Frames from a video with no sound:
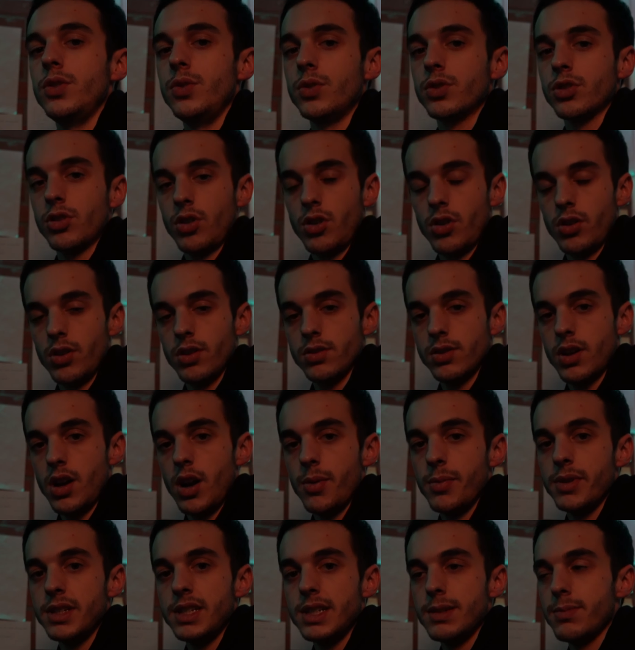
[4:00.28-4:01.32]
you start
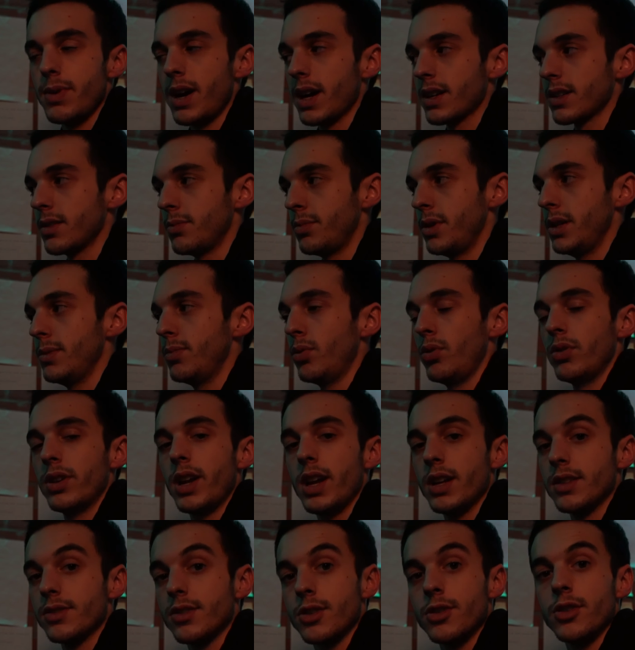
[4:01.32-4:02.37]
commenting back to people and
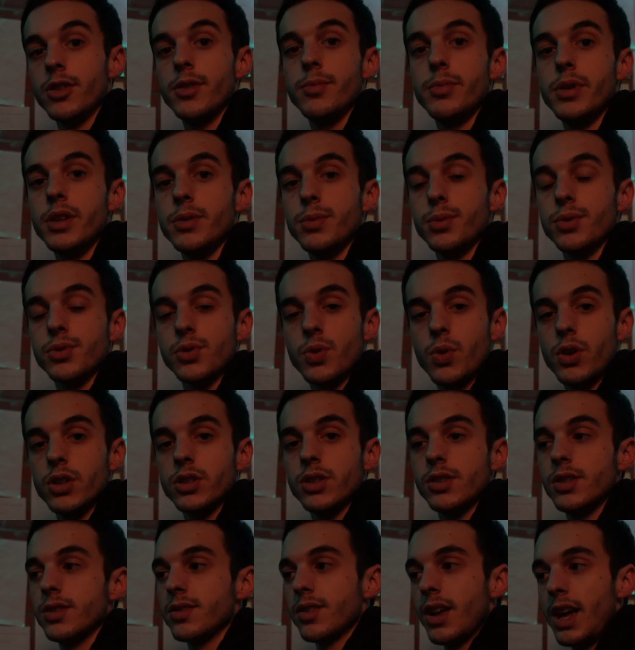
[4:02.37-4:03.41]
answering people's
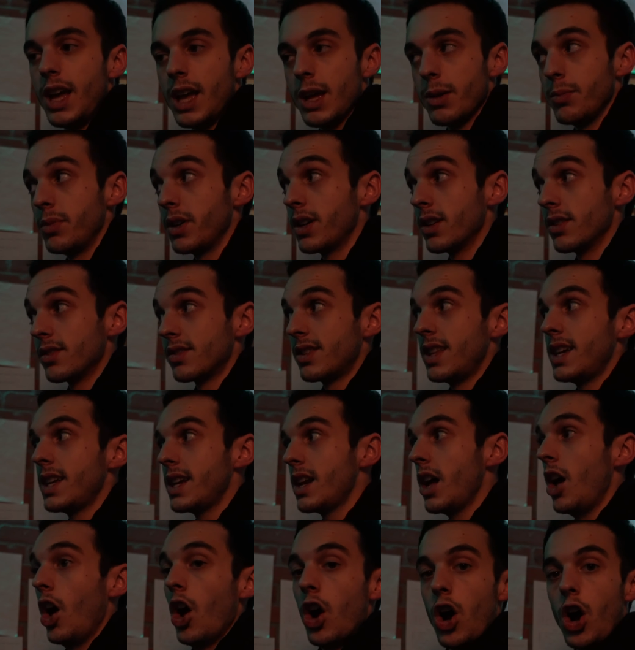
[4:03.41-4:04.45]
questions, because
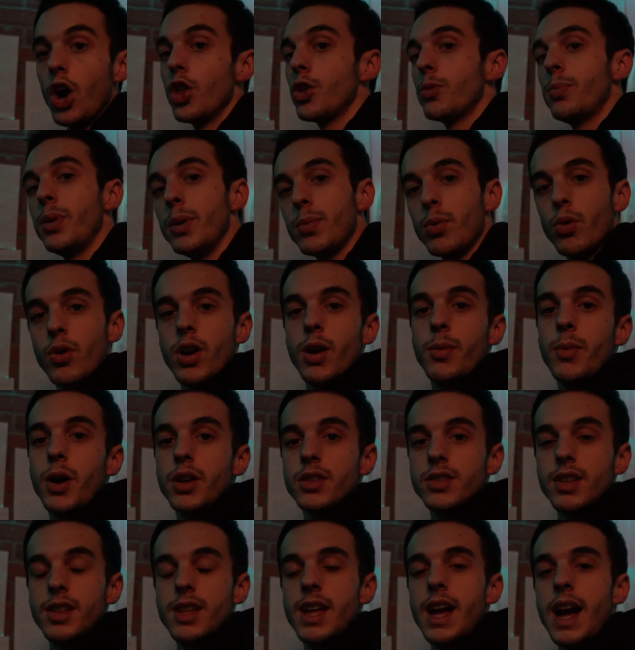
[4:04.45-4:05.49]
then other people come
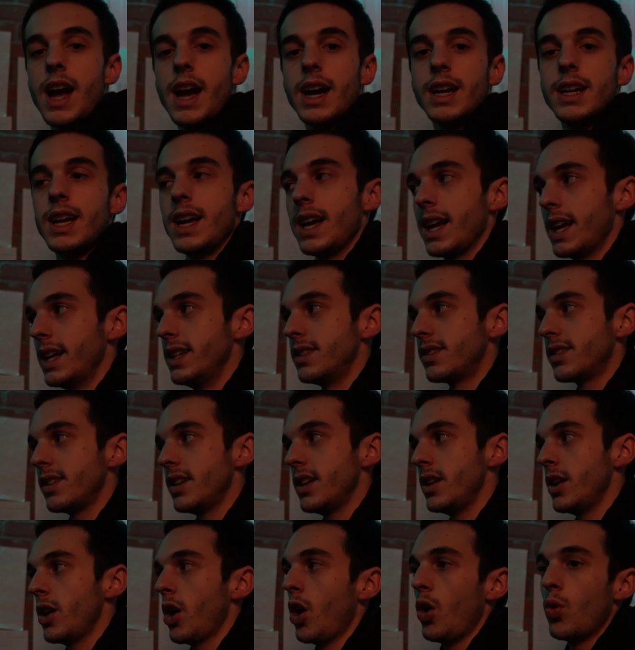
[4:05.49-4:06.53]
onto the ad and
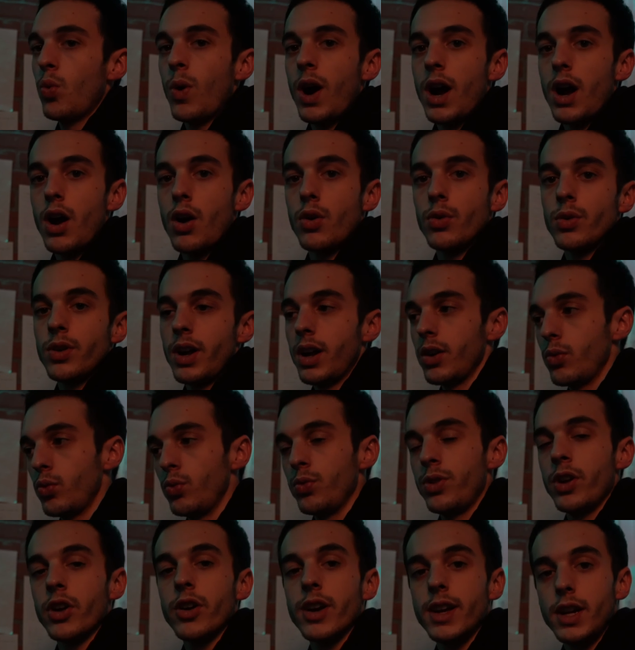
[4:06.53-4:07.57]
see, oh wow,
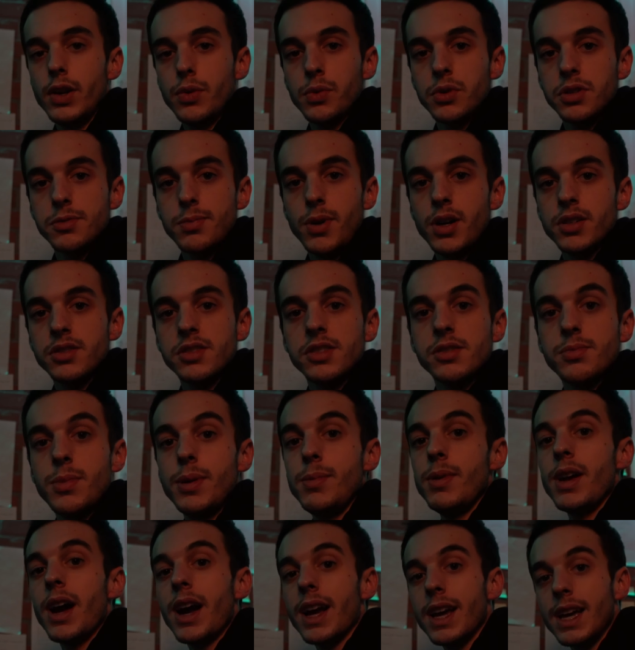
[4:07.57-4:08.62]
they're getting responses,
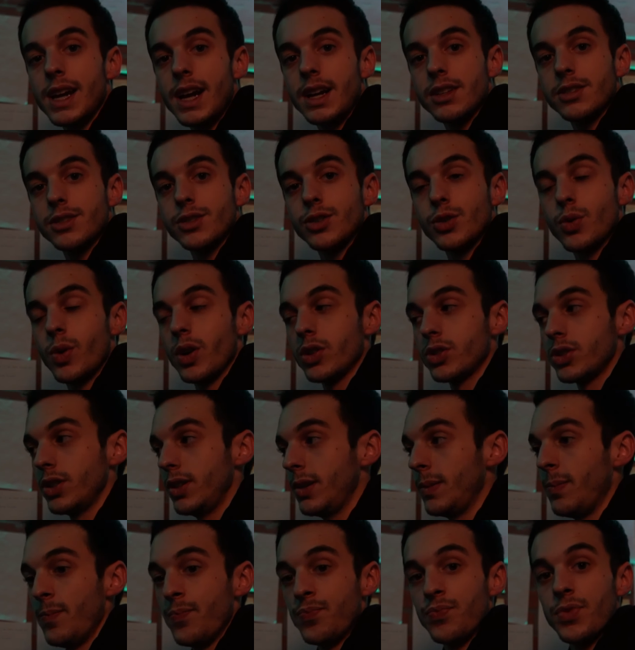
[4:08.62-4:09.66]
maybe I can ask a
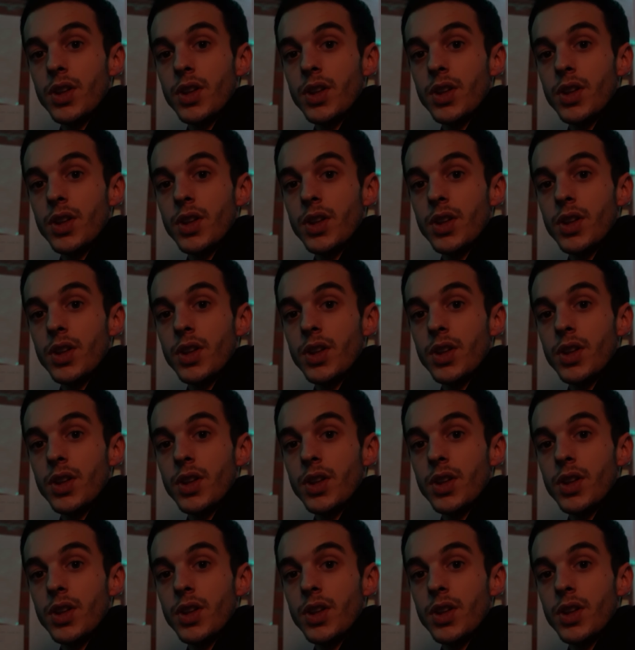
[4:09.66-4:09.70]
question.